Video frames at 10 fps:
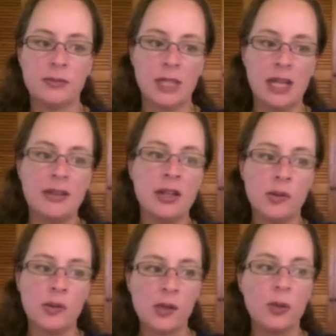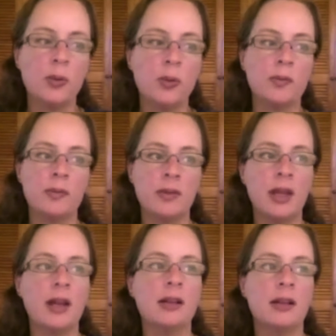then also
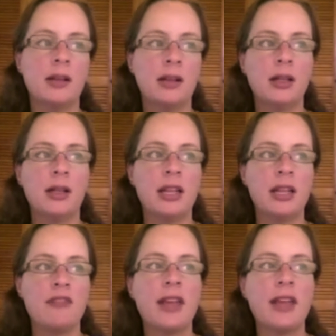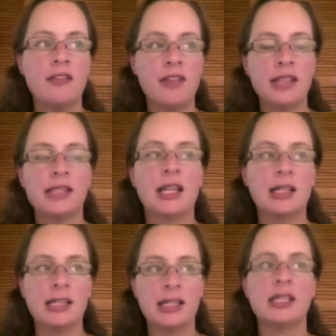that if that's a
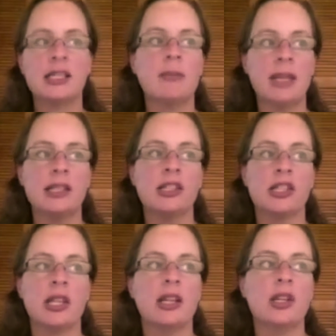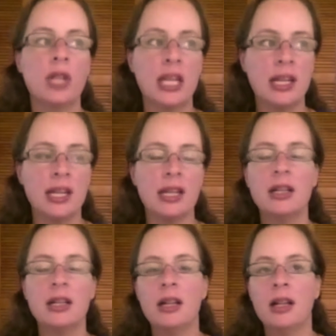consistent message that you're
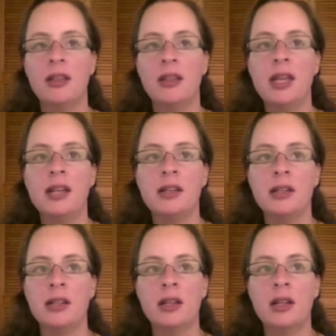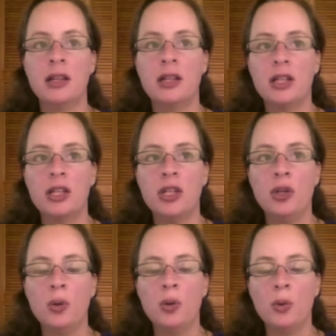getting, then
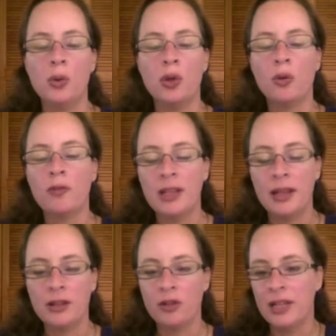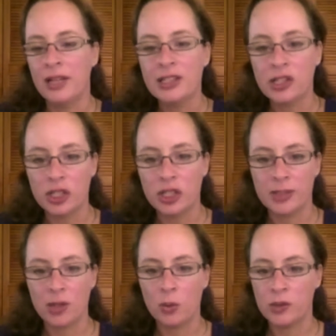your
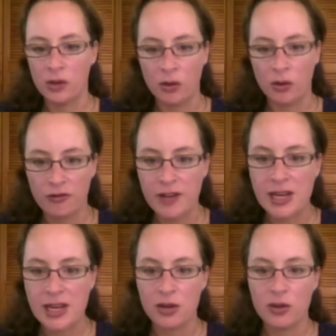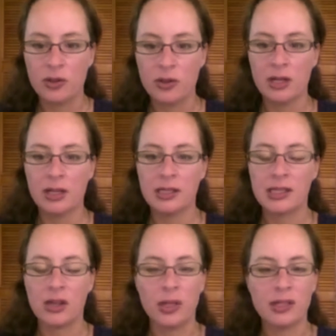relationships are also not feeding you.
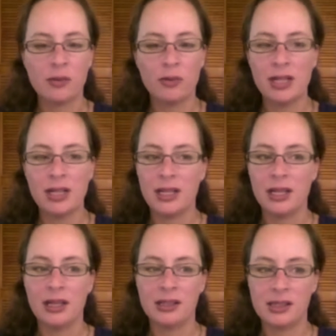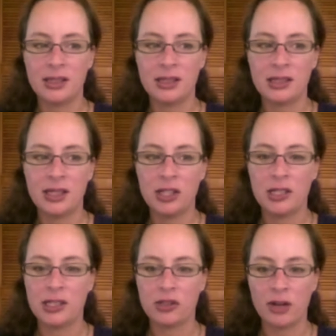So it's such a
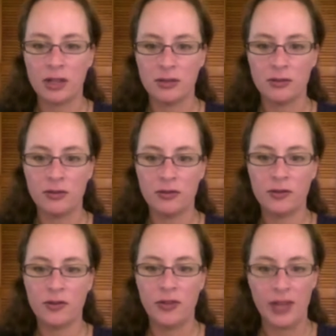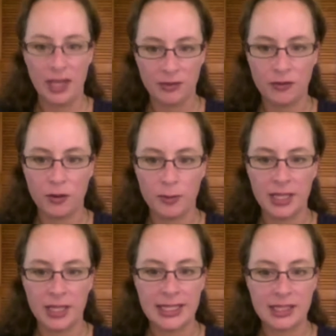destructive thing from
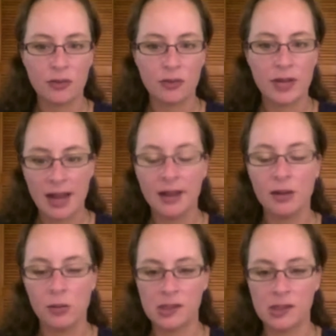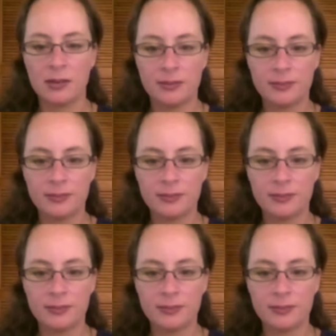at least three angles.